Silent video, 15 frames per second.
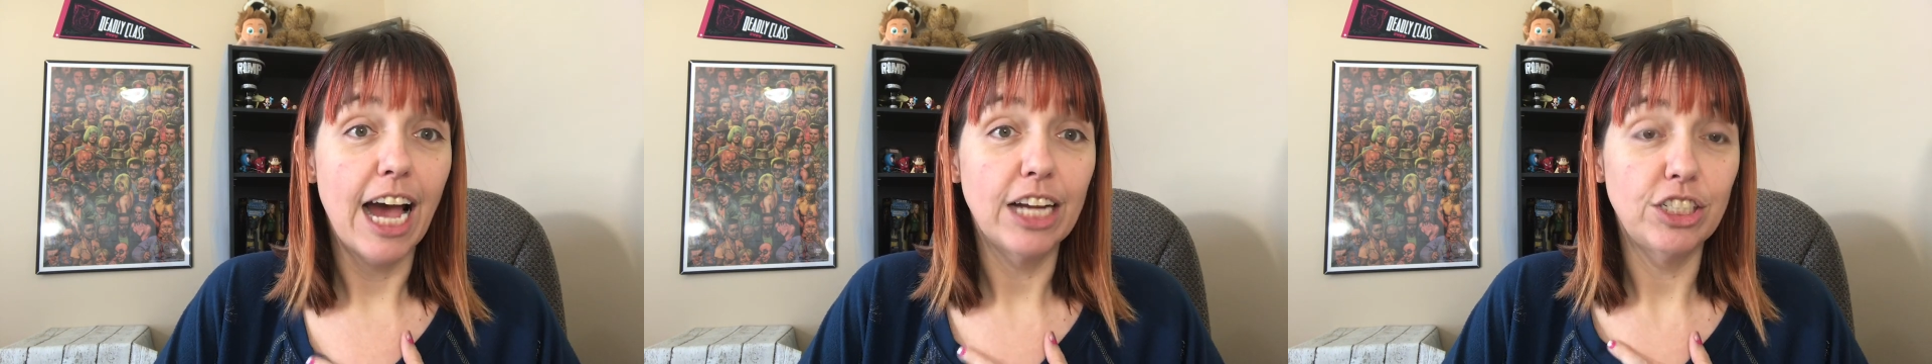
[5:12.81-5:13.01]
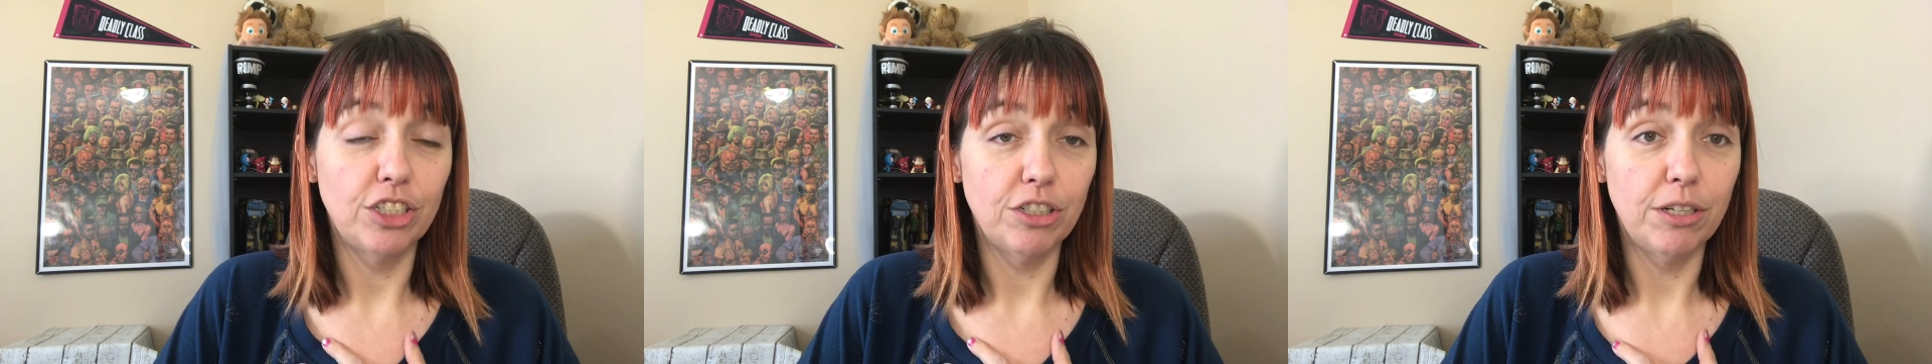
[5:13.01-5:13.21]

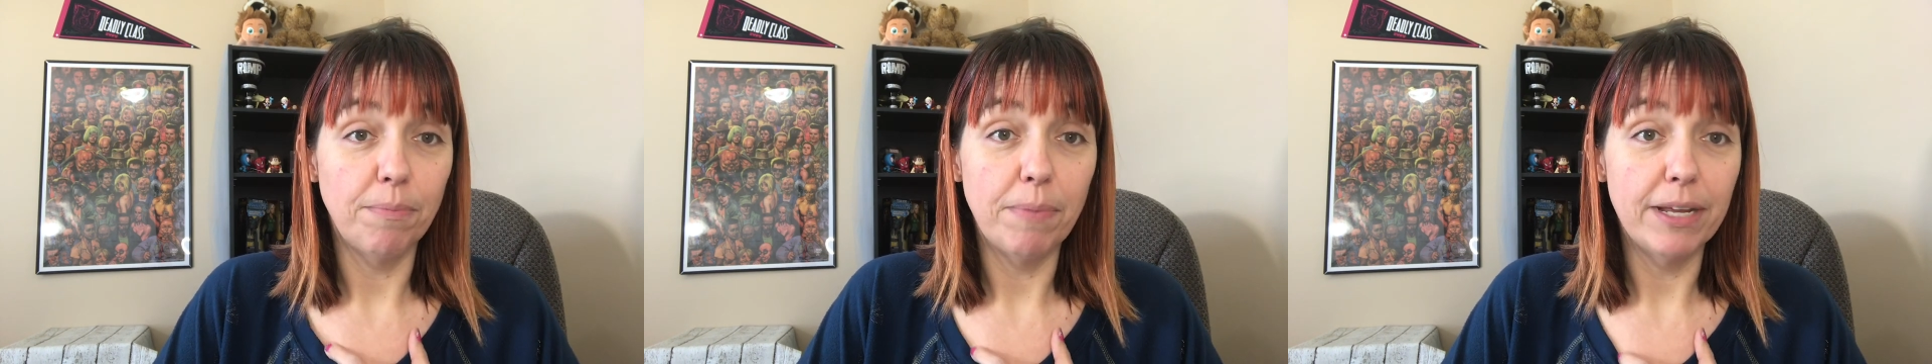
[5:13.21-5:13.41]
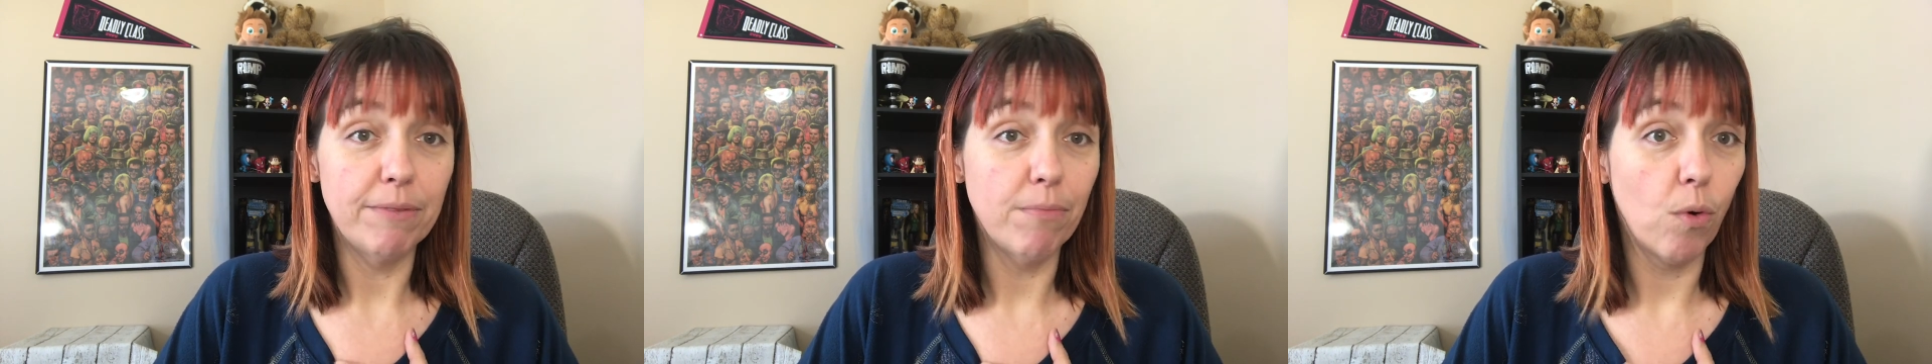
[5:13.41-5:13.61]
I should
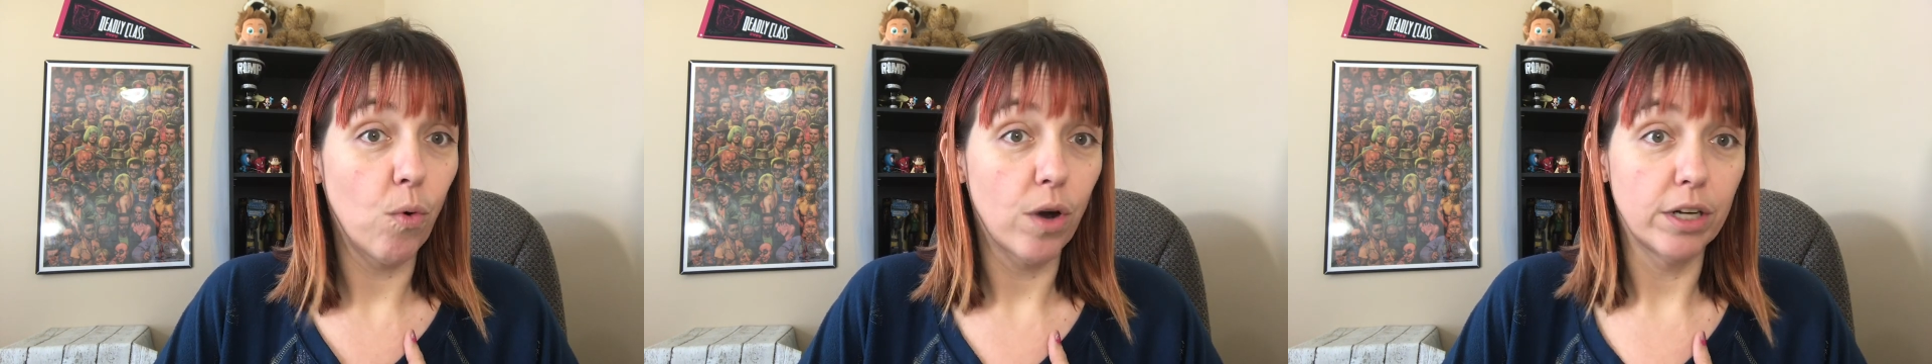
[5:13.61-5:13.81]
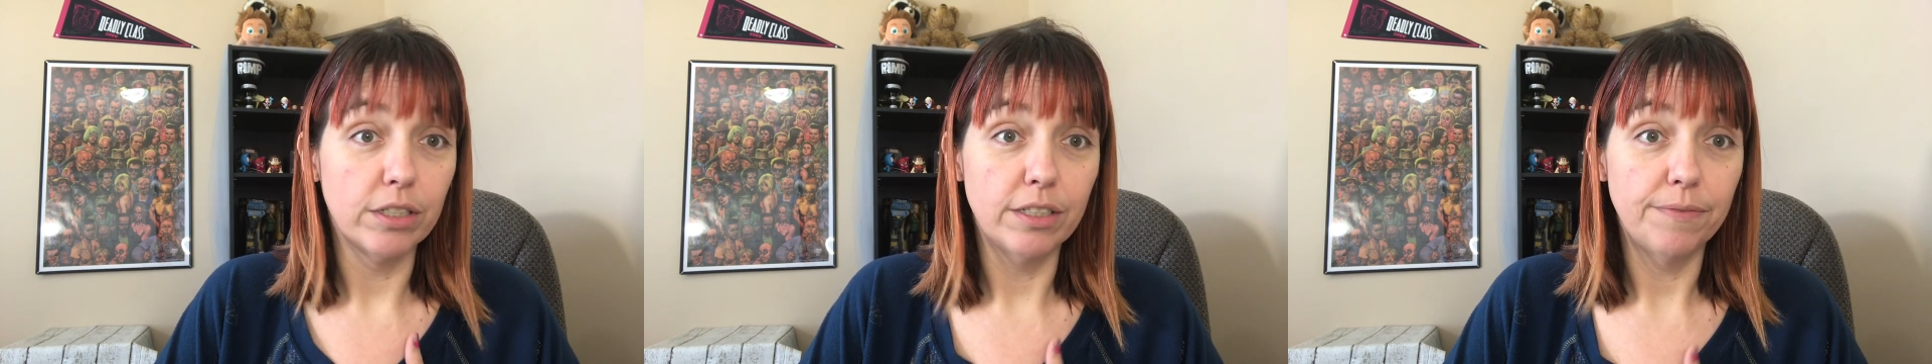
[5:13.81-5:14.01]
have been
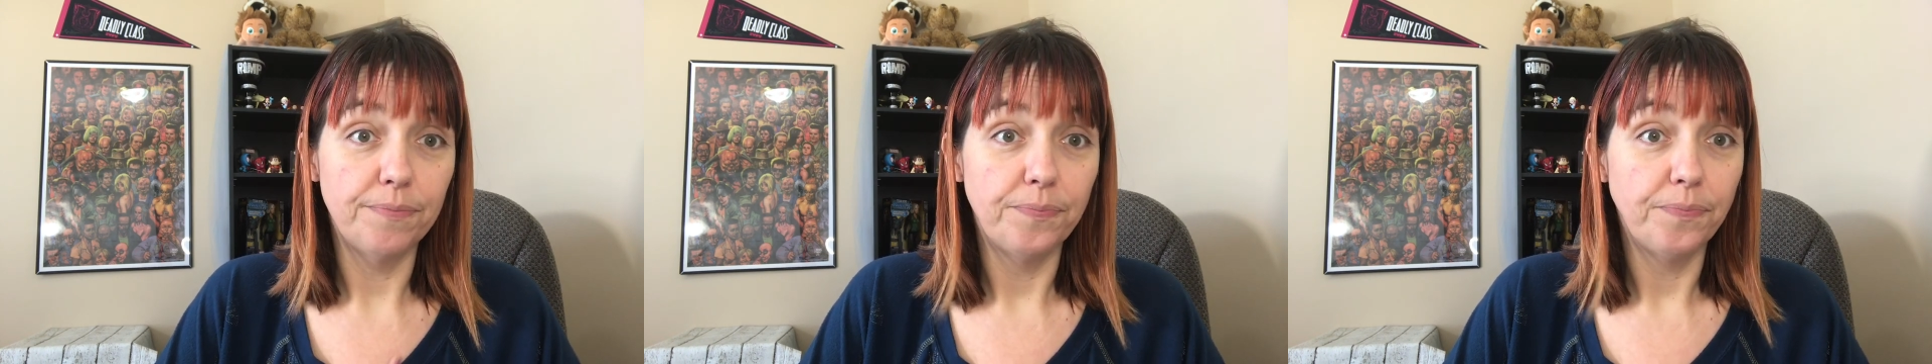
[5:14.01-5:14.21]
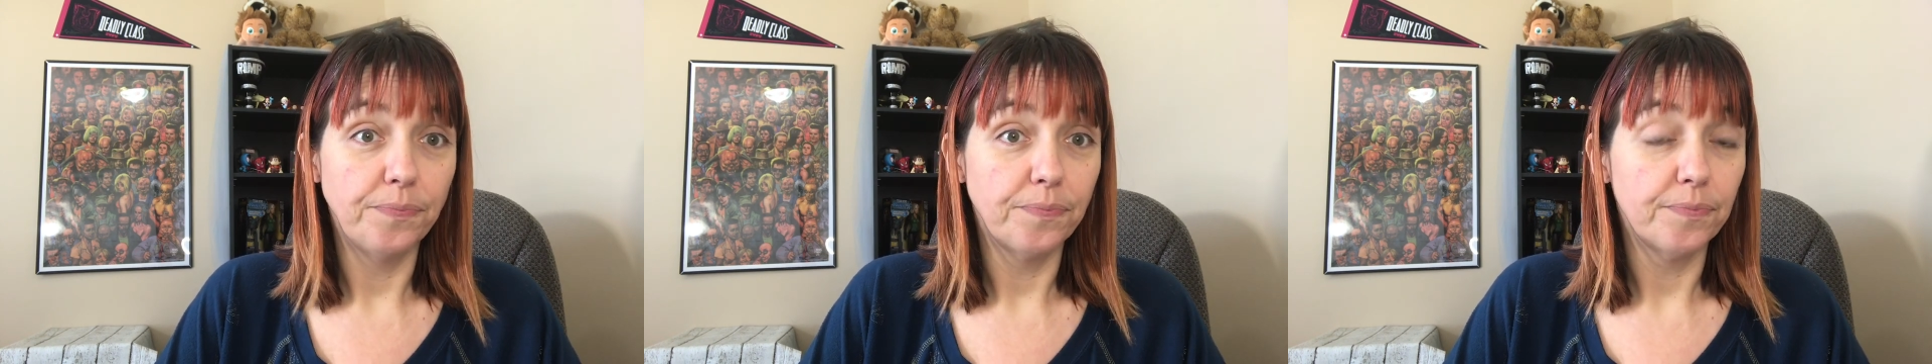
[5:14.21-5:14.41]
born
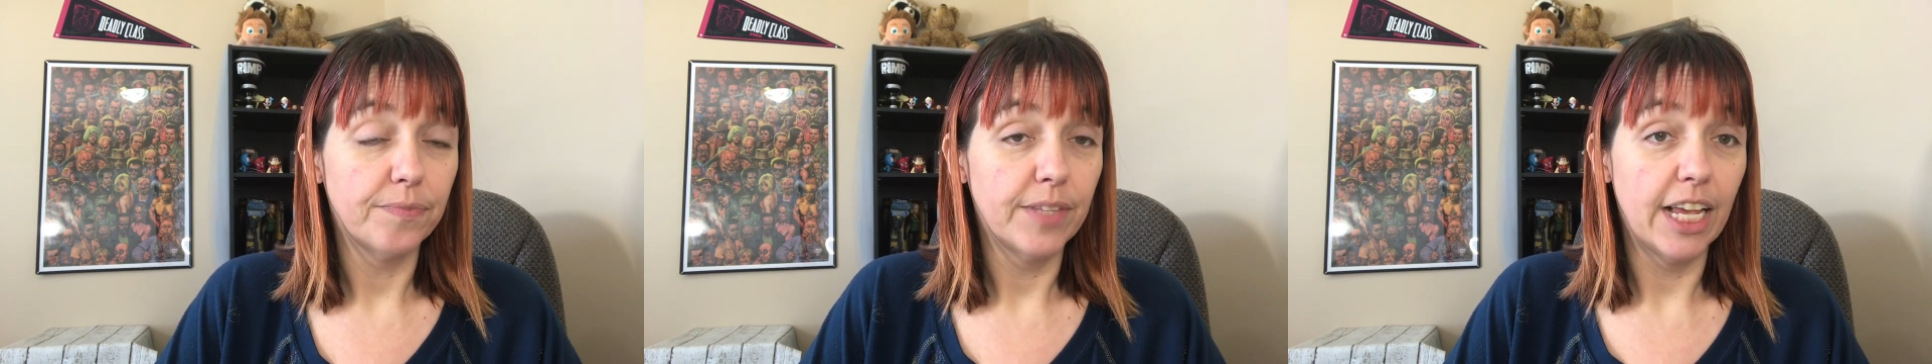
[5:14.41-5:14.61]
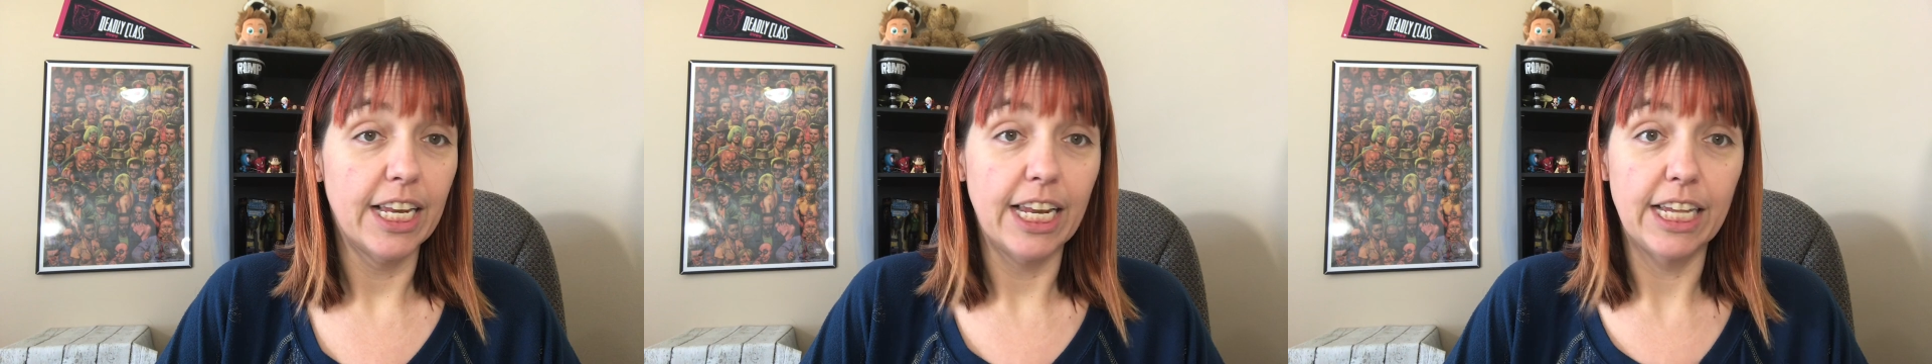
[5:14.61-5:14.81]

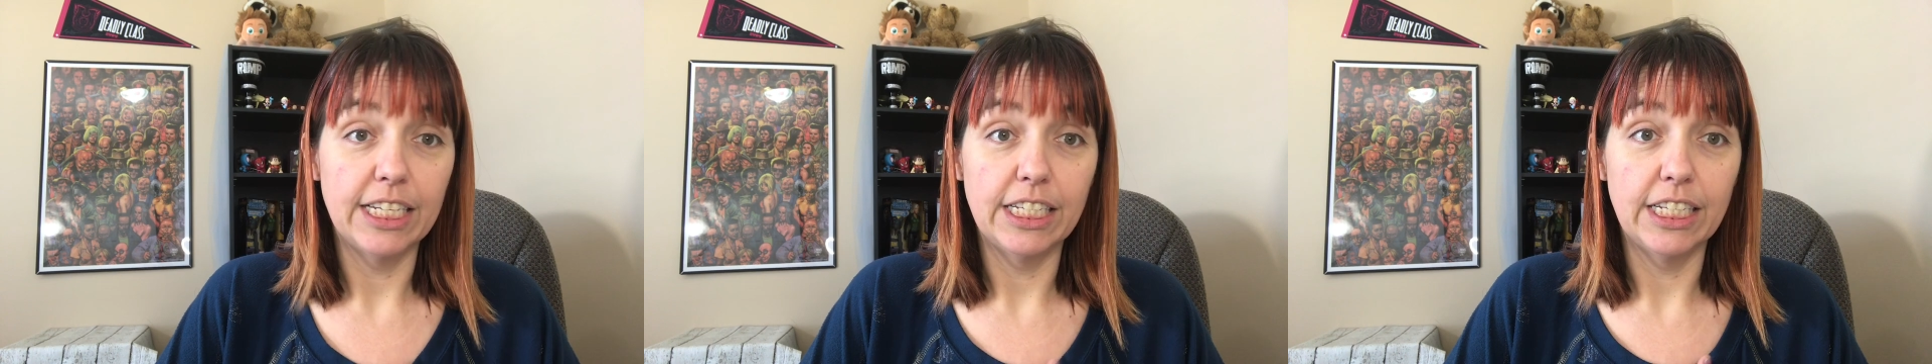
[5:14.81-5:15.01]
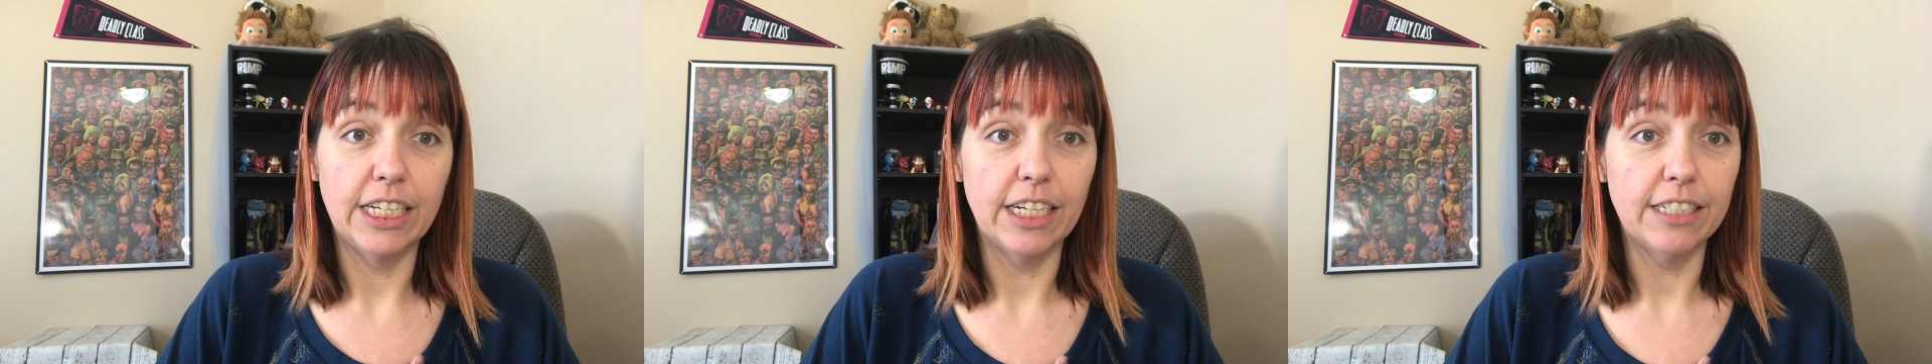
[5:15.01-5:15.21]
in
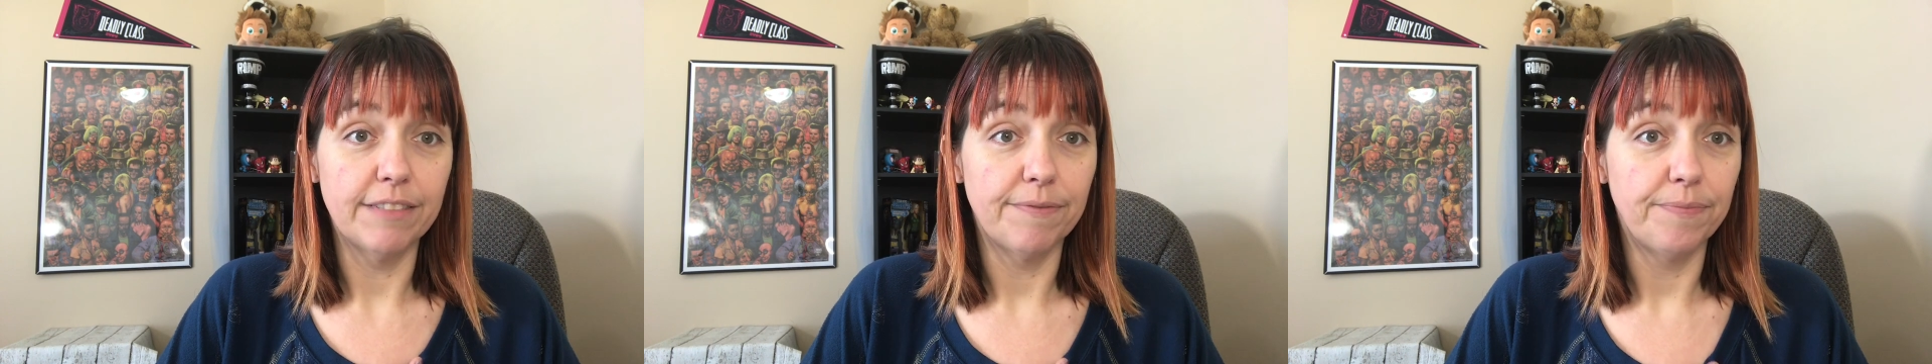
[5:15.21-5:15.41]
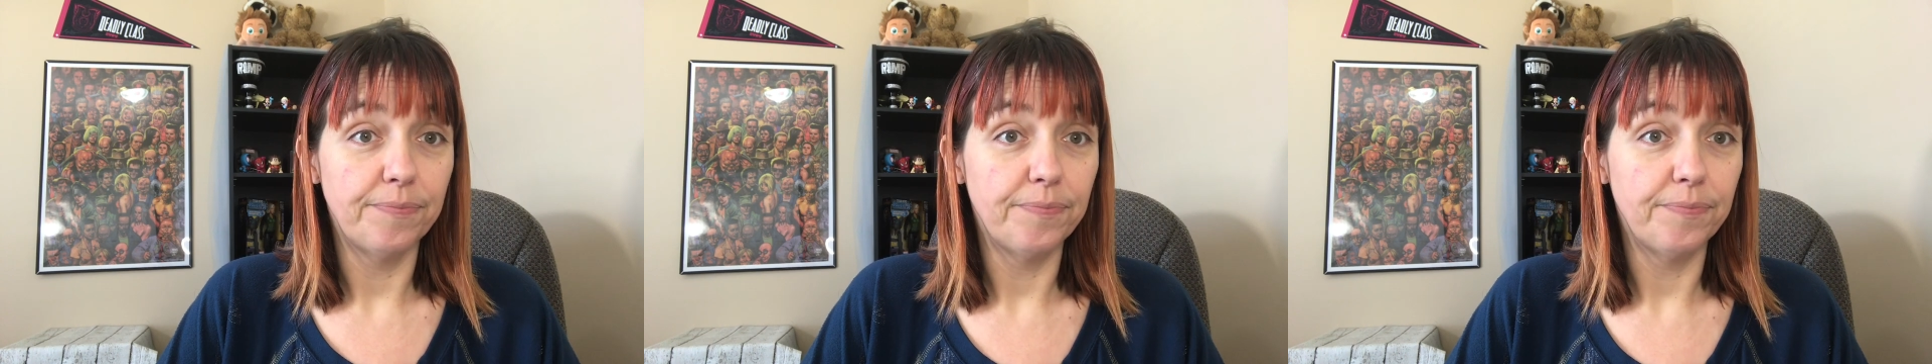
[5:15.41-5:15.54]
India.